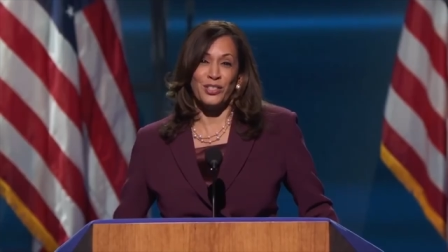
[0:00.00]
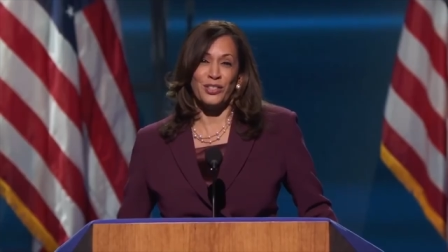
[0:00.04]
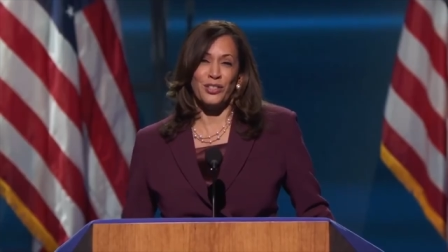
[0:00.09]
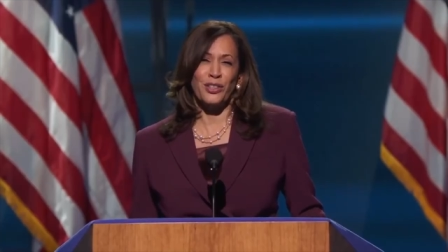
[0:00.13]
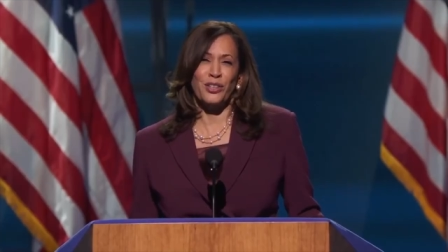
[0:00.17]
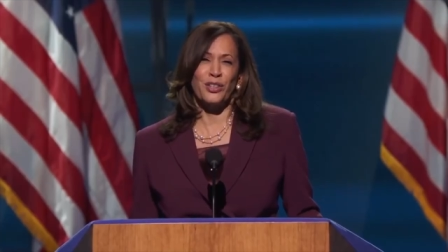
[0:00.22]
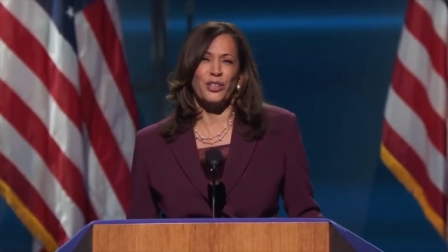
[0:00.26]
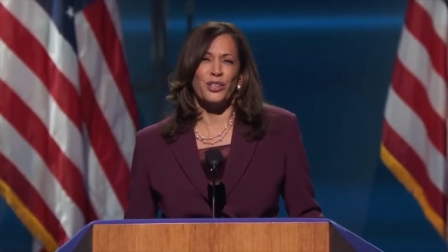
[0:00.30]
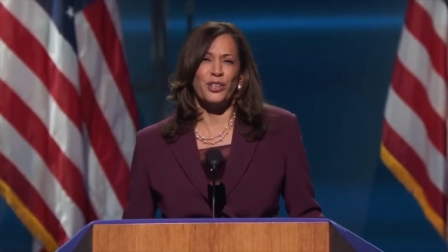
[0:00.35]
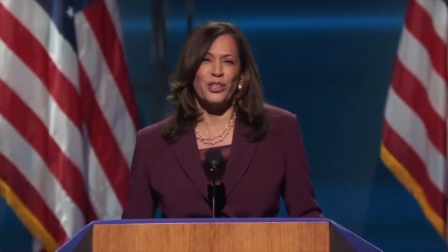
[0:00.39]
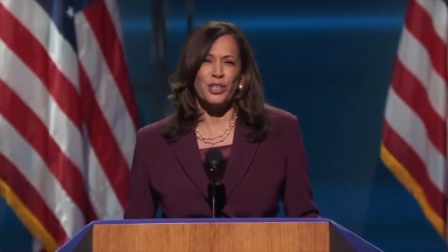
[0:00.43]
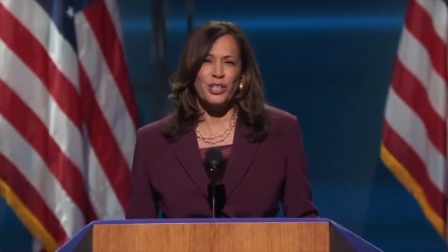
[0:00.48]
the
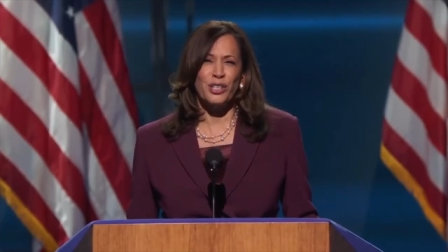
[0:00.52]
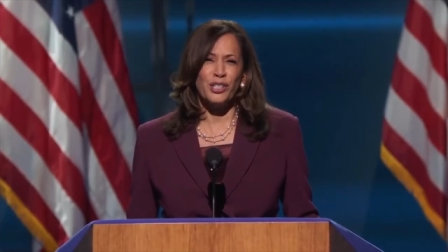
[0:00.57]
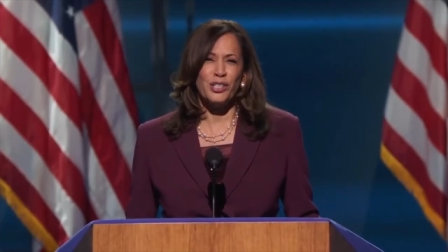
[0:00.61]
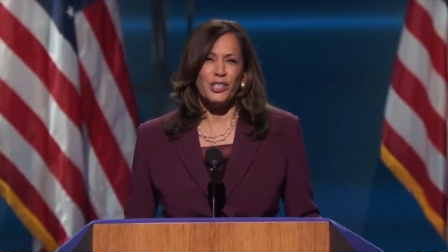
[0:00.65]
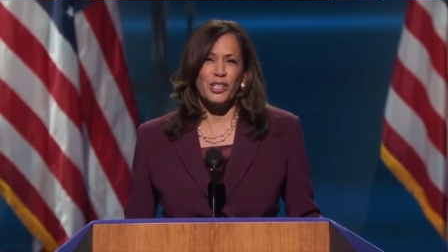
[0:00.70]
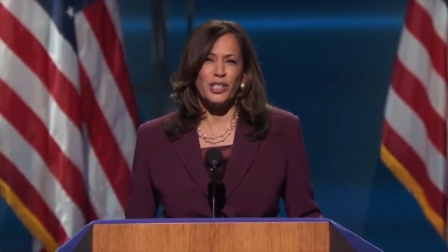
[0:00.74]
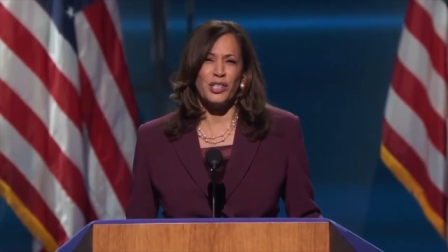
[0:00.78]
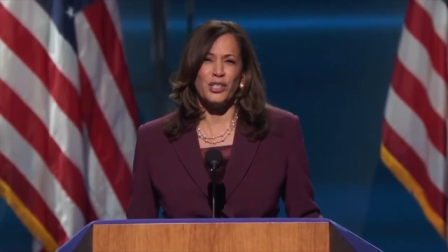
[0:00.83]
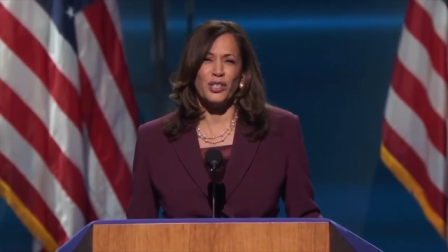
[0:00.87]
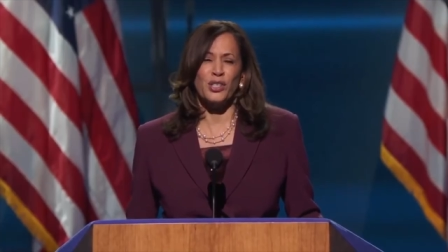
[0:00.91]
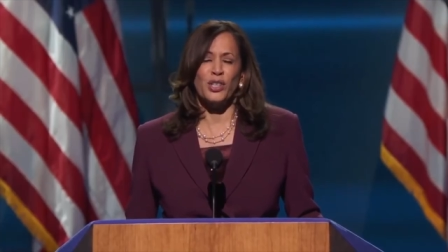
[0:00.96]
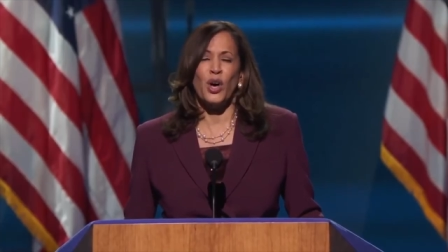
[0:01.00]

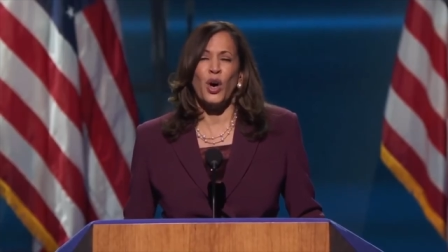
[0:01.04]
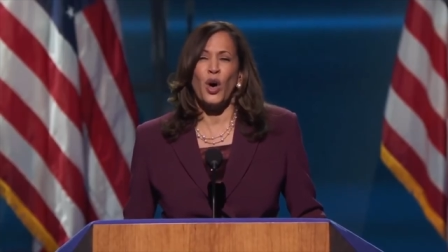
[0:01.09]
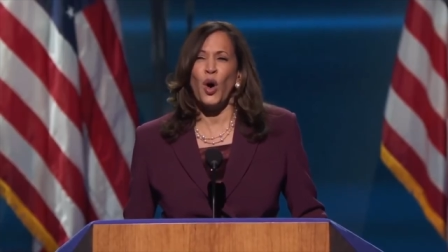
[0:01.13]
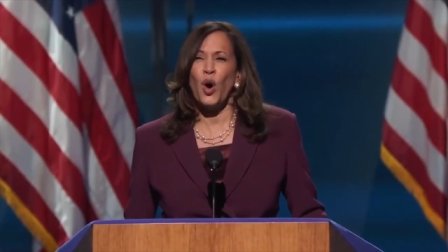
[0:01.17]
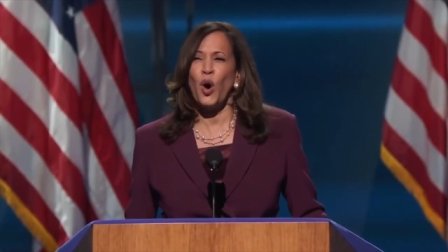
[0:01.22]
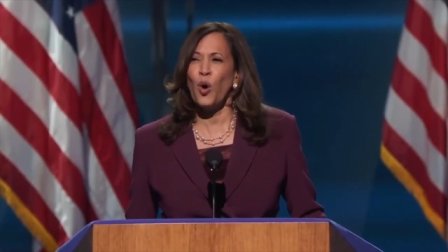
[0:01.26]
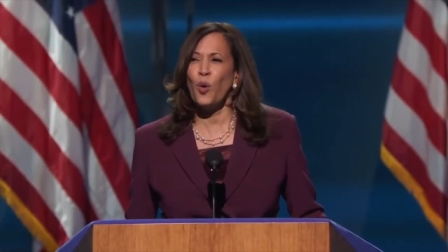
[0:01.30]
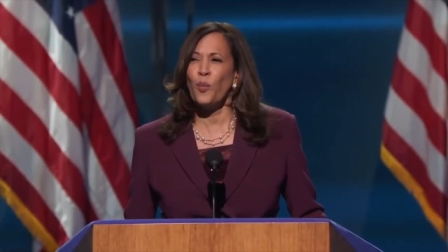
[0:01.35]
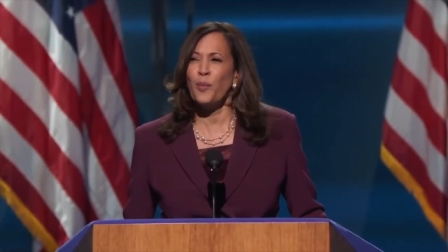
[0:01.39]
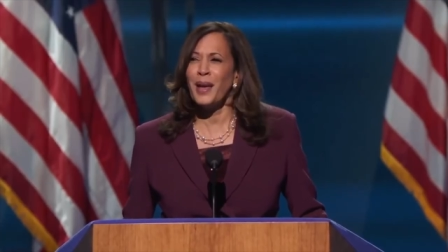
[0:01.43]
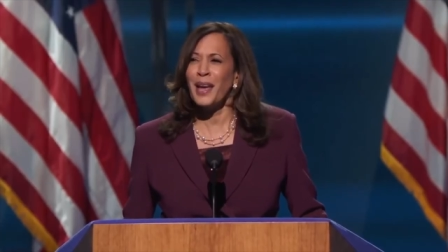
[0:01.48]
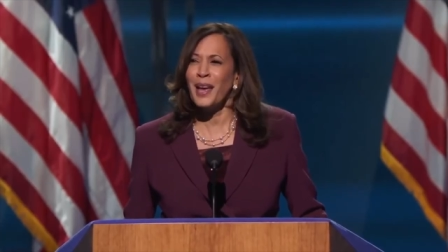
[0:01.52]
nurses, the
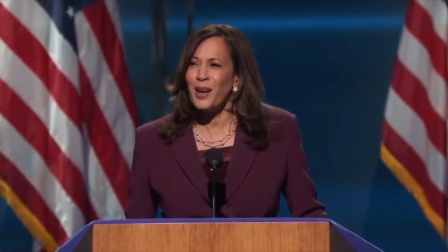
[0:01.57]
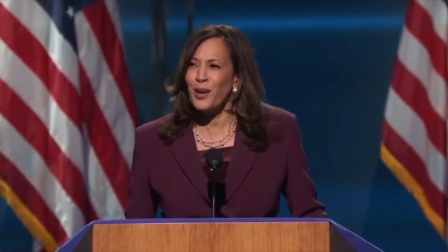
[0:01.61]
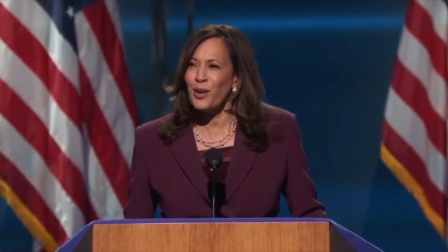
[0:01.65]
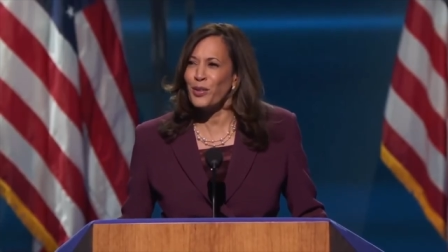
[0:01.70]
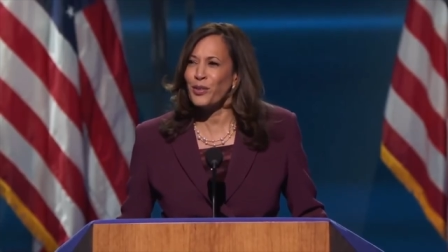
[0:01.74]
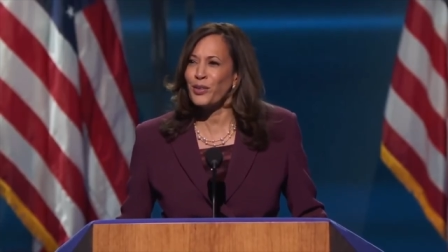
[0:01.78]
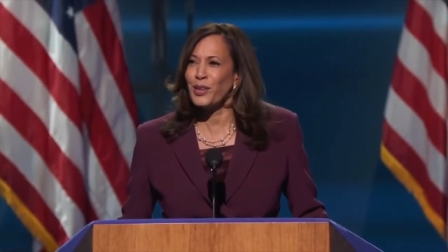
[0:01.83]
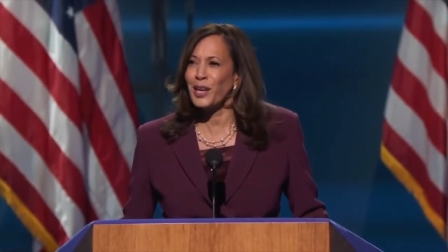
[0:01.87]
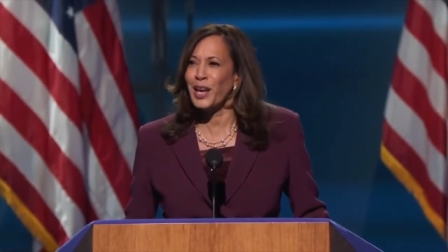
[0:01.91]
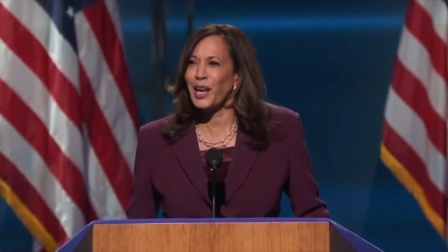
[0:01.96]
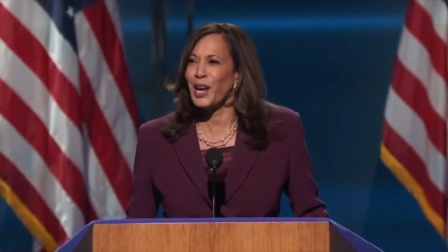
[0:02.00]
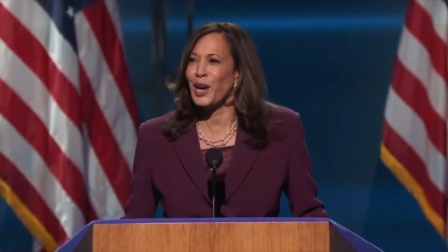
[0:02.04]
home
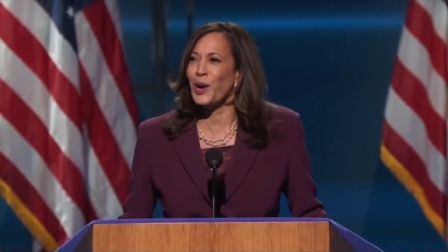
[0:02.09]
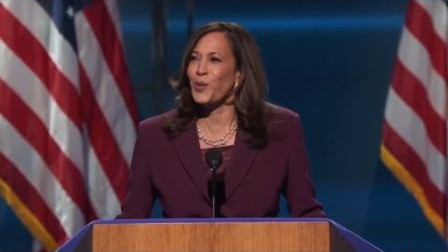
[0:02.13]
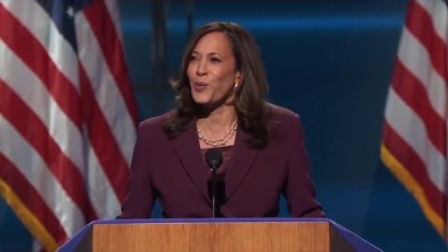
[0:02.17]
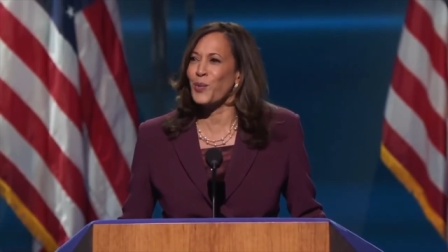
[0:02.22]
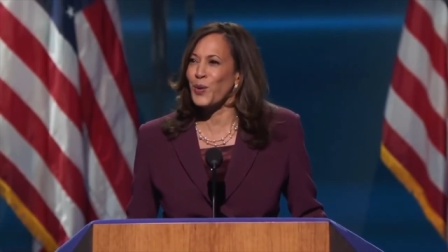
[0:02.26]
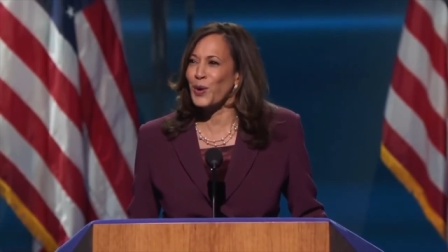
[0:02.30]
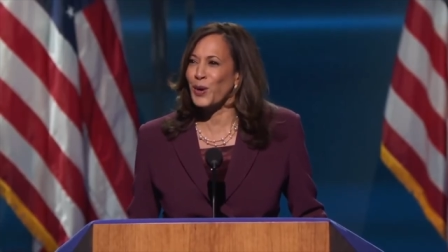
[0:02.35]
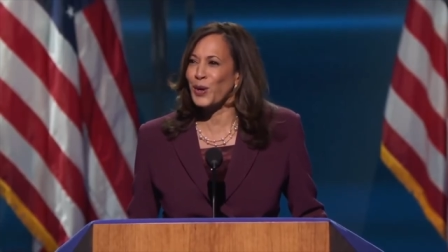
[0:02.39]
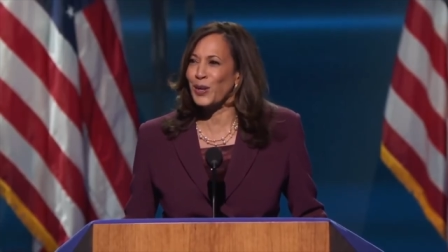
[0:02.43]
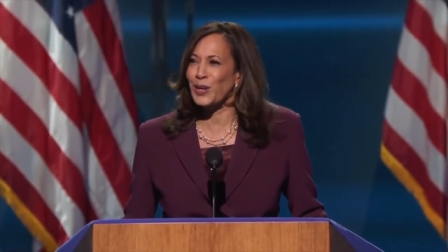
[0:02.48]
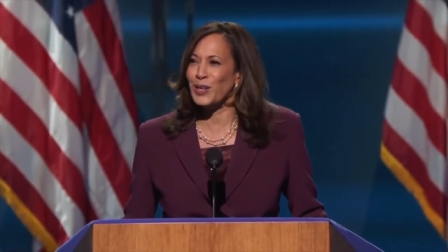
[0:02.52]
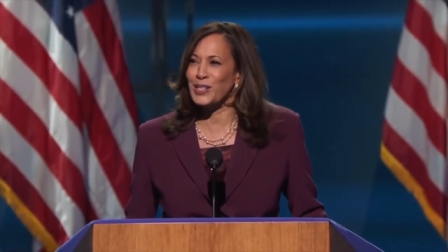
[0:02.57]
health care
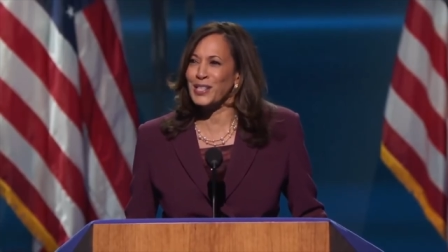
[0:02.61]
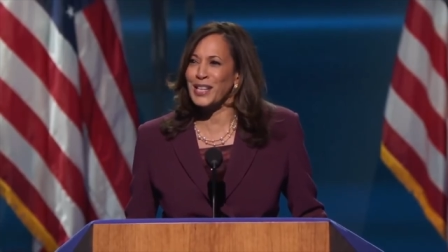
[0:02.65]
workers,